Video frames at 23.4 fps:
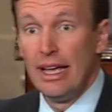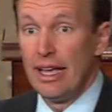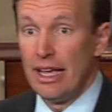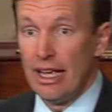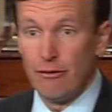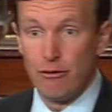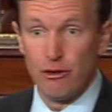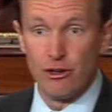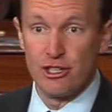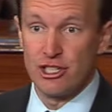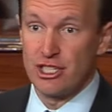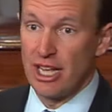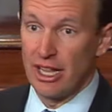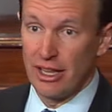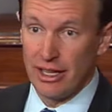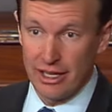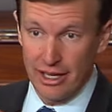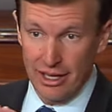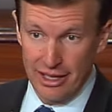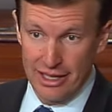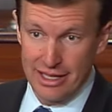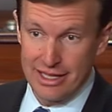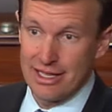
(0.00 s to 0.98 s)
if you're
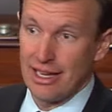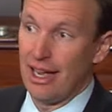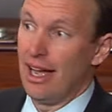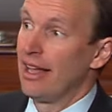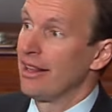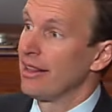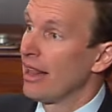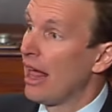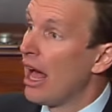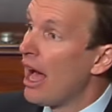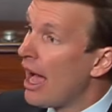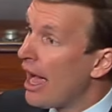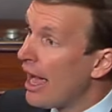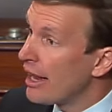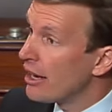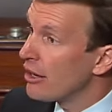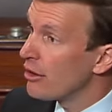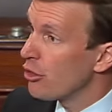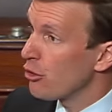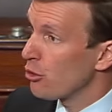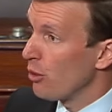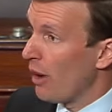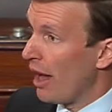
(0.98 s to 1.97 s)
selling guns
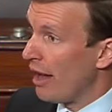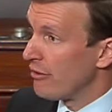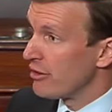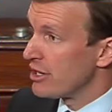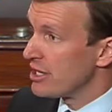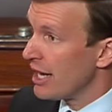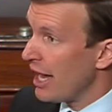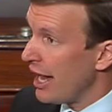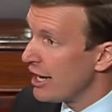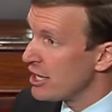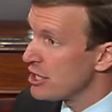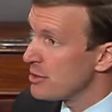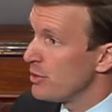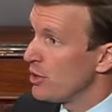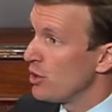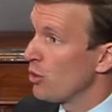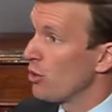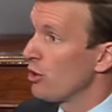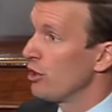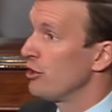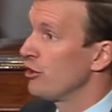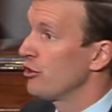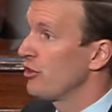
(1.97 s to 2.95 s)
online through advertisement
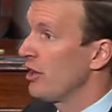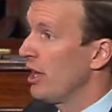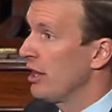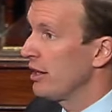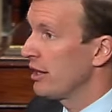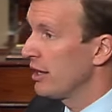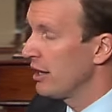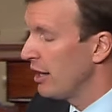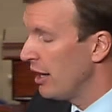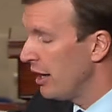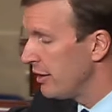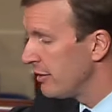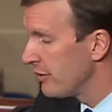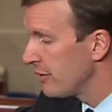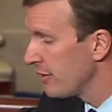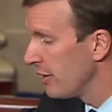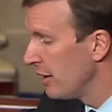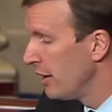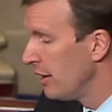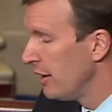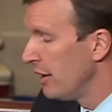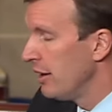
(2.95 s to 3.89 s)
or you're selling guns